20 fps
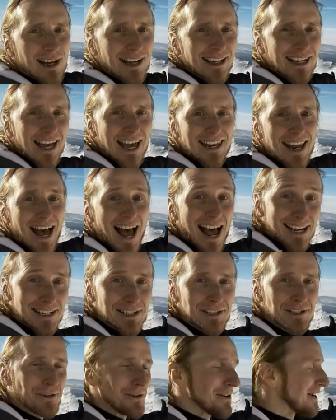again
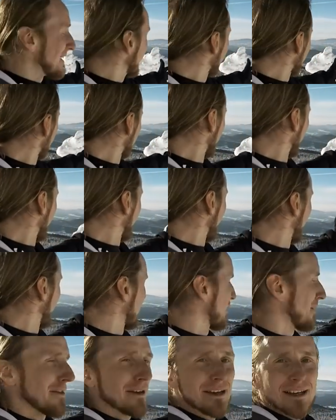ice trees with
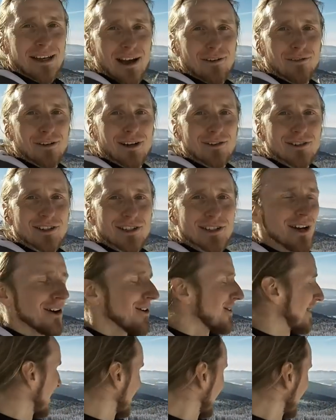thick cover of
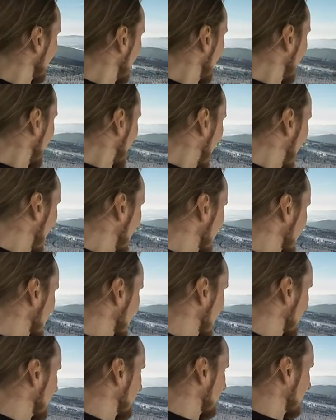snow, and I have
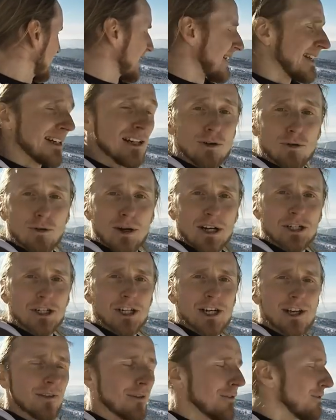some little ridge
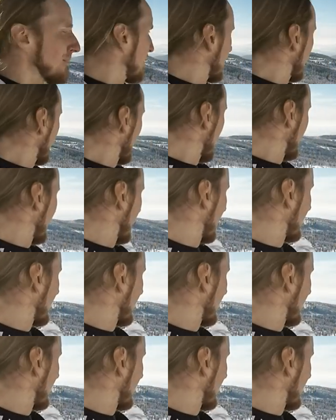here in the foreground,